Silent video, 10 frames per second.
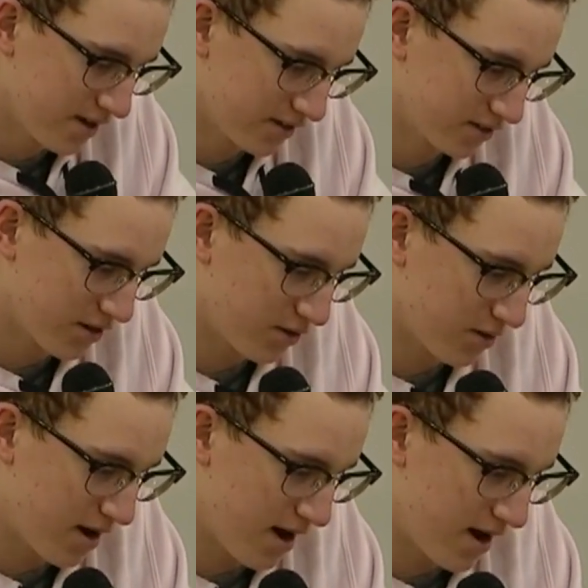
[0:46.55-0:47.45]
His voice
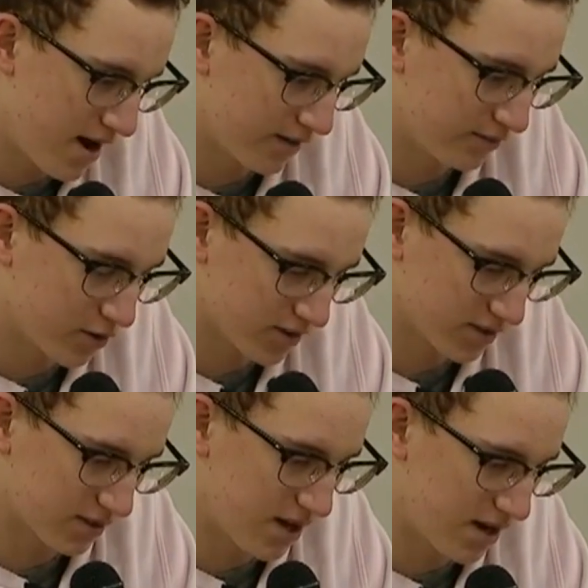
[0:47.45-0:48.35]
is subdued, but
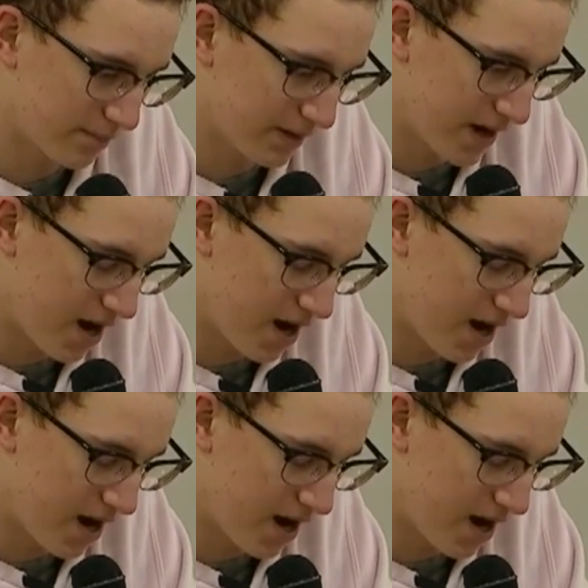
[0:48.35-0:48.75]
his message is